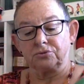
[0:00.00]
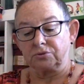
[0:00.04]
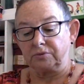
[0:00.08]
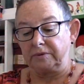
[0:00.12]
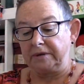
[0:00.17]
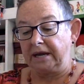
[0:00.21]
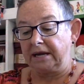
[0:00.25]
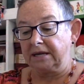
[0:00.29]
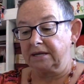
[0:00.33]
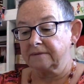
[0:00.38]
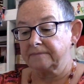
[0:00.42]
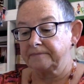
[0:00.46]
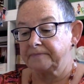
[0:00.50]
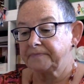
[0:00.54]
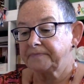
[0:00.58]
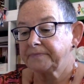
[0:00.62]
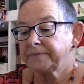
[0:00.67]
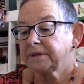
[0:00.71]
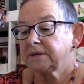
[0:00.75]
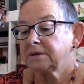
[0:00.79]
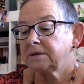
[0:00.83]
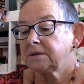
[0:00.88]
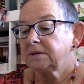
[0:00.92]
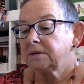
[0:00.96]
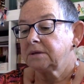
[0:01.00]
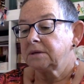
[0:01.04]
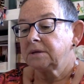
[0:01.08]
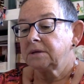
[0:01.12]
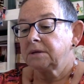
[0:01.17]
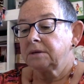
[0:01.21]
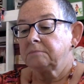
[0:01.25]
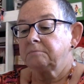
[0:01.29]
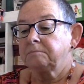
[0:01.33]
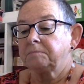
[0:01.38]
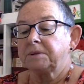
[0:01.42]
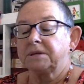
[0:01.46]
We had a
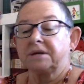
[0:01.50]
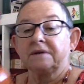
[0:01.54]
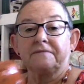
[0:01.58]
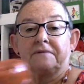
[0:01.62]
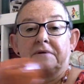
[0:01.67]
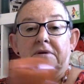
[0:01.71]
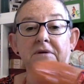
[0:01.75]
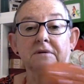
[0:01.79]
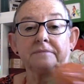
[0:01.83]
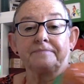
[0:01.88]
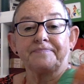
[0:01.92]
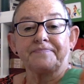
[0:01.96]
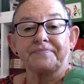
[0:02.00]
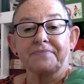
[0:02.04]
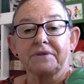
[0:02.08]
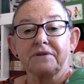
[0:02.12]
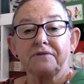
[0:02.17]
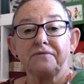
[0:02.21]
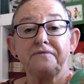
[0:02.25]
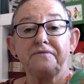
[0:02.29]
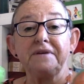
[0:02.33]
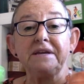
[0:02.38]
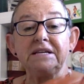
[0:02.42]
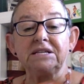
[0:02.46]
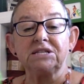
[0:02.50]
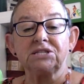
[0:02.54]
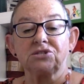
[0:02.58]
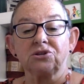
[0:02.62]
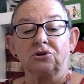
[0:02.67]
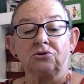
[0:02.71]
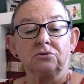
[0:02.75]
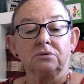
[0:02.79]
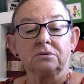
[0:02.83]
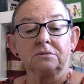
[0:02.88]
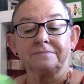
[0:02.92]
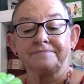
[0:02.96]
bit of a feast
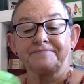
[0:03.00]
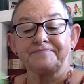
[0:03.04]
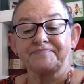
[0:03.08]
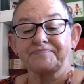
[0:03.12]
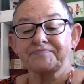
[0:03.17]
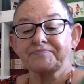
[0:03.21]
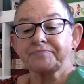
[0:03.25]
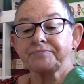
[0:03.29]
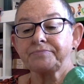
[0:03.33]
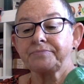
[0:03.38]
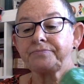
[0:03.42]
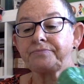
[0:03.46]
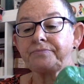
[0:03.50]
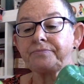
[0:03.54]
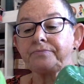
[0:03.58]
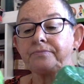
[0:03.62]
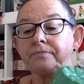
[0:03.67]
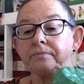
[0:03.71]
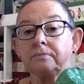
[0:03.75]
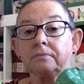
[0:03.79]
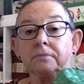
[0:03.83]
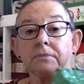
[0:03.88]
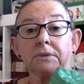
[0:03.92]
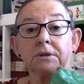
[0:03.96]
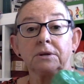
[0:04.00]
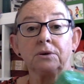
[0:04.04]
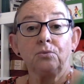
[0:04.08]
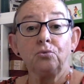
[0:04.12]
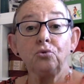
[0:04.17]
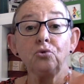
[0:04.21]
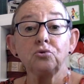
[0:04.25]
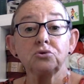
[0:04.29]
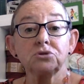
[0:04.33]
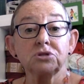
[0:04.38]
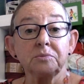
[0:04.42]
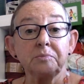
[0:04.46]
on
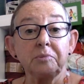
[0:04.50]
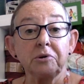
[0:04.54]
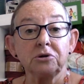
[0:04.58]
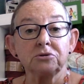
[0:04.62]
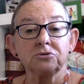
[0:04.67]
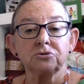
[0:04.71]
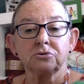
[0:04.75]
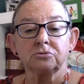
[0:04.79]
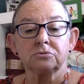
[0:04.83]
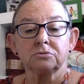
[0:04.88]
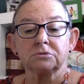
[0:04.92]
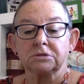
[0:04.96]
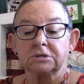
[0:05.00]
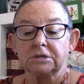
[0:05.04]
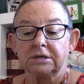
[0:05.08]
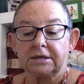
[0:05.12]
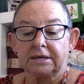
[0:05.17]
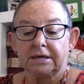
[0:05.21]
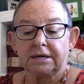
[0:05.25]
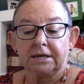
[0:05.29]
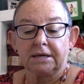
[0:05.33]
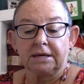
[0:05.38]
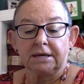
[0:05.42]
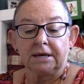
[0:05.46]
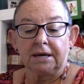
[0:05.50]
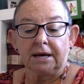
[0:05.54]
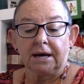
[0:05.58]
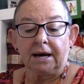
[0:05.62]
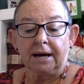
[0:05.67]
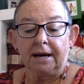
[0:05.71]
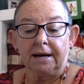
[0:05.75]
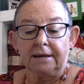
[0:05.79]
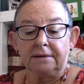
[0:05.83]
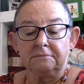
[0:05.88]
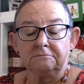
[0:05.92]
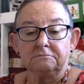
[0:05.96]
water bottles.
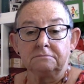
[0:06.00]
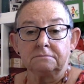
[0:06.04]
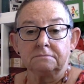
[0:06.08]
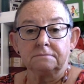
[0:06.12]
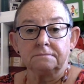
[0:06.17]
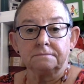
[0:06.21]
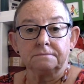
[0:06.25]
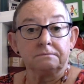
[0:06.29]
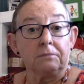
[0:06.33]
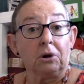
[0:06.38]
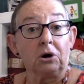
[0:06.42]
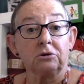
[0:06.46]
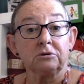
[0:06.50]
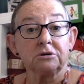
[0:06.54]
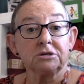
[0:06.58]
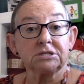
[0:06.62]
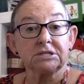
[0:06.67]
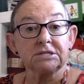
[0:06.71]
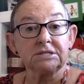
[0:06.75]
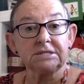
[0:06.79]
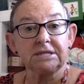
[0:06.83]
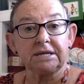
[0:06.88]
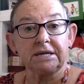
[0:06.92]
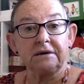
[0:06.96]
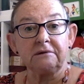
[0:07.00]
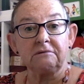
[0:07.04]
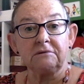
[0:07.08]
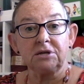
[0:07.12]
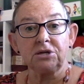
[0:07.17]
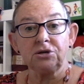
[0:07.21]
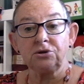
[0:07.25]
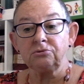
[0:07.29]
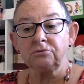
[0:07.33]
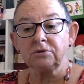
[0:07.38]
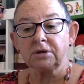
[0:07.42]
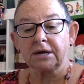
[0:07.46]
Morrison's here in
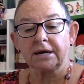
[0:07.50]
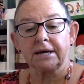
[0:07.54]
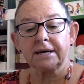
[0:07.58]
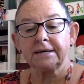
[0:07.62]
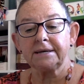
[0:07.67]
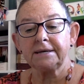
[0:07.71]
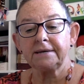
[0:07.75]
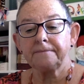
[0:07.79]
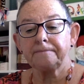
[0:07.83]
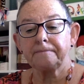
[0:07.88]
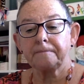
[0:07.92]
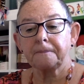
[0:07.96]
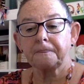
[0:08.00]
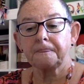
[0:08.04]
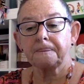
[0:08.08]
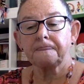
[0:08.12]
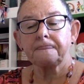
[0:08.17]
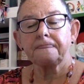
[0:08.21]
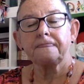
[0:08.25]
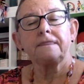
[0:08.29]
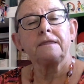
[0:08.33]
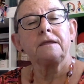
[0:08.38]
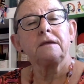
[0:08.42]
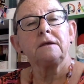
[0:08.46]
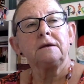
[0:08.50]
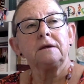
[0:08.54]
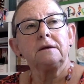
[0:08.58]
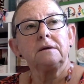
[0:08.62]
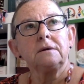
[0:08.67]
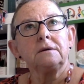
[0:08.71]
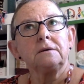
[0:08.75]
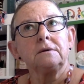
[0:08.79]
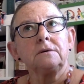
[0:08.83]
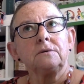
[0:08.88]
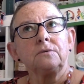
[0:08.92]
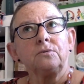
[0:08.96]
the UK,
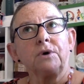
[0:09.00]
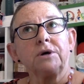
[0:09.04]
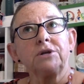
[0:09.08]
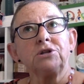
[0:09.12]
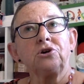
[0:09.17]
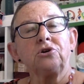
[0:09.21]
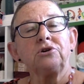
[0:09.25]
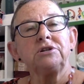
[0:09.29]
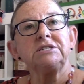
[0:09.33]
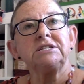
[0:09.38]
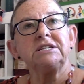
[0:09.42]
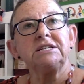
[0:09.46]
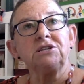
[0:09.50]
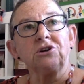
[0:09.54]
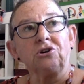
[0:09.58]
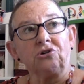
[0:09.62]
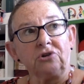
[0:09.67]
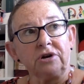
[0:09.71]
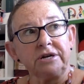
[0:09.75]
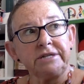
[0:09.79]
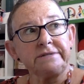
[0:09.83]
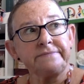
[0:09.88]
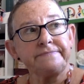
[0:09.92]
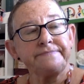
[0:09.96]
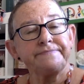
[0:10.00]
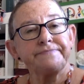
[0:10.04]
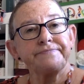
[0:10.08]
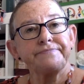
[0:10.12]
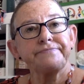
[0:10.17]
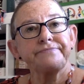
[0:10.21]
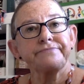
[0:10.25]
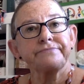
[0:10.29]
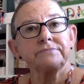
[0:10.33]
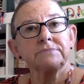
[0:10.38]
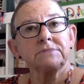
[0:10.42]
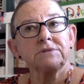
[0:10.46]
$1.99
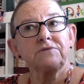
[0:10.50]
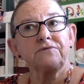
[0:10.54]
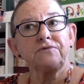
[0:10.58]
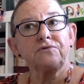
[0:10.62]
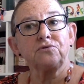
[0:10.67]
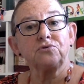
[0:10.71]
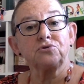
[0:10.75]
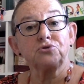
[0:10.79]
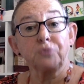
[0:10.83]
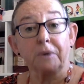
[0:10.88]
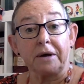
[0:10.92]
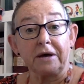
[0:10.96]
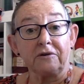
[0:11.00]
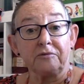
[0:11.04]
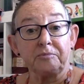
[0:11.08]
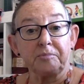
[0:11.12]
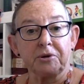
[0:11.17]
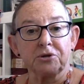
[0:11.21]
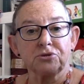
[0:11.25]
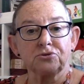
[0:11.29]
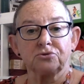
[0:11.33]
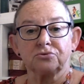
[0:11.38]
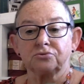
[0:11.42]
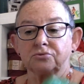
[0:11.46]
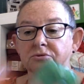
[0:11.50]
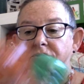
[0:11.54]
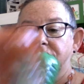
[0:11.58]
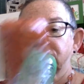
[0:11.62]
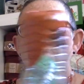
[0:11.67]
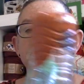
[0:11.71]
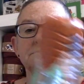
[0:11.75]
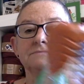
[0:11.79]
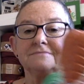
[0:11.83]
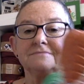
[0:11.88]
for 12 bottles.